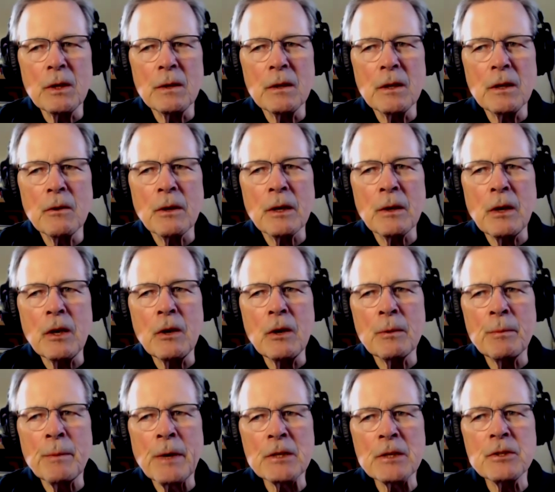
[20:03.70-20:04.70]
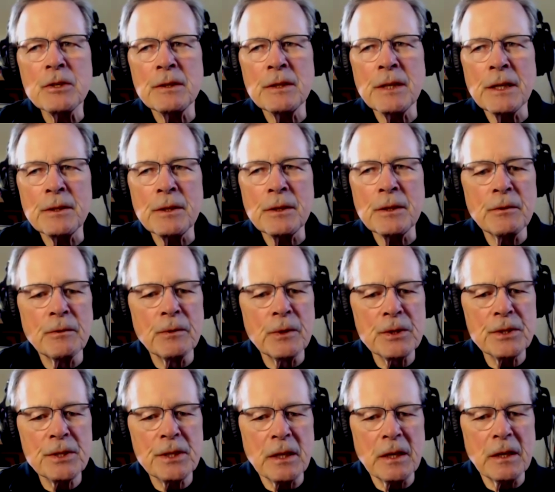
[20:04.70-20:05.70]
you had you had mentioned that the
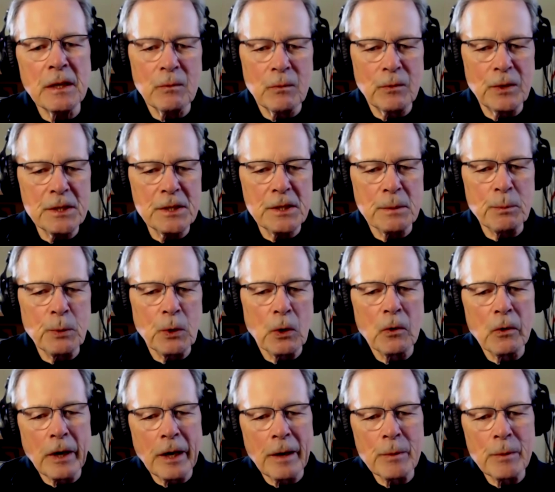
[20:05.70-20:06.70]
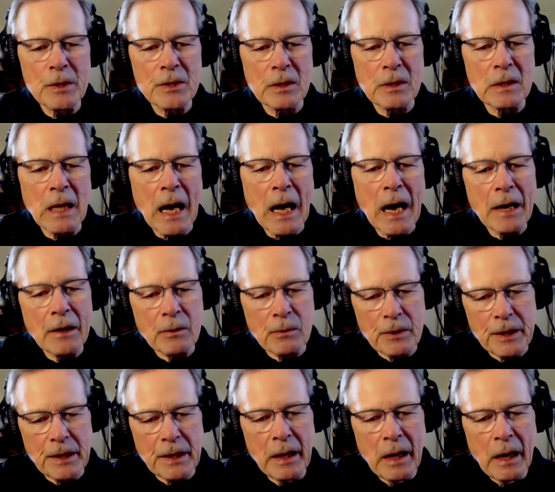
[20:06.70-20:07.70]
diversity visa program is a
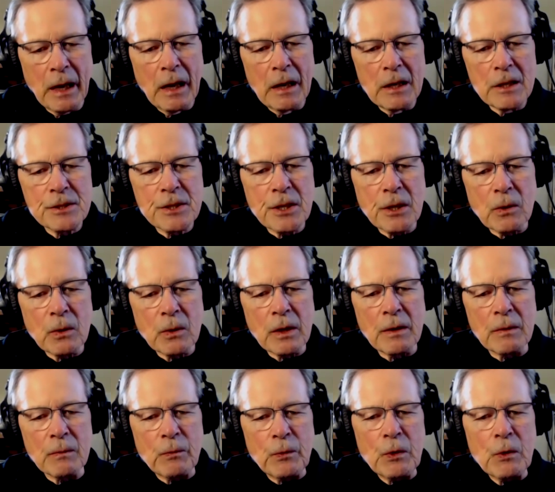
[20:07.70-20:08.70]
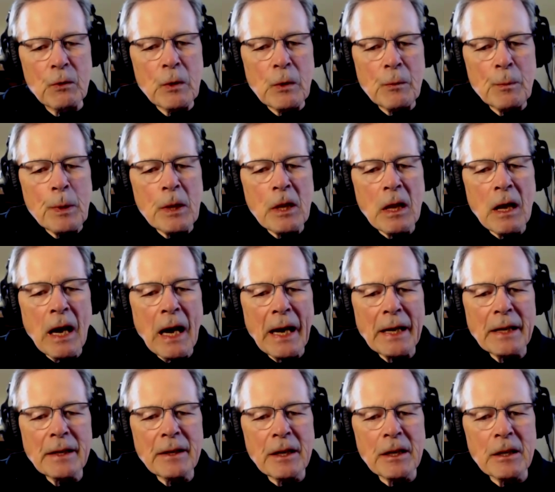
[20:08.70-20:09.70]
lottery. So yes. if you've
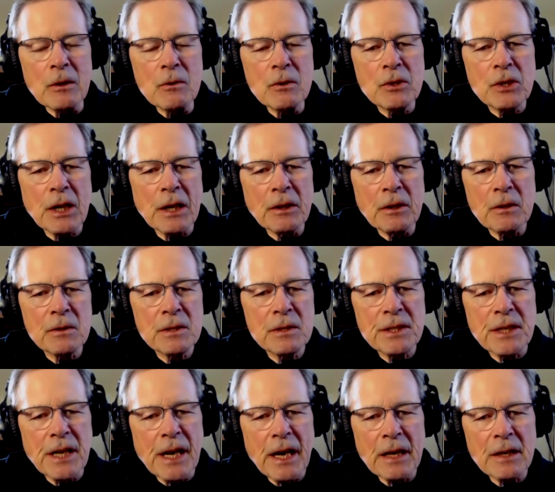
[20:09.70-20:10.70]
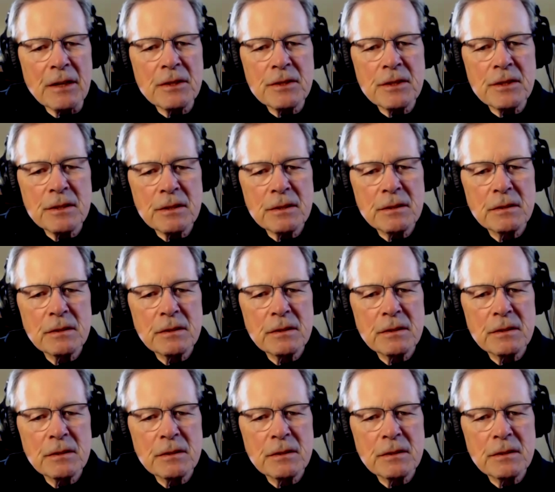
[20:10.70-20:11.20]
applied, can you check your status?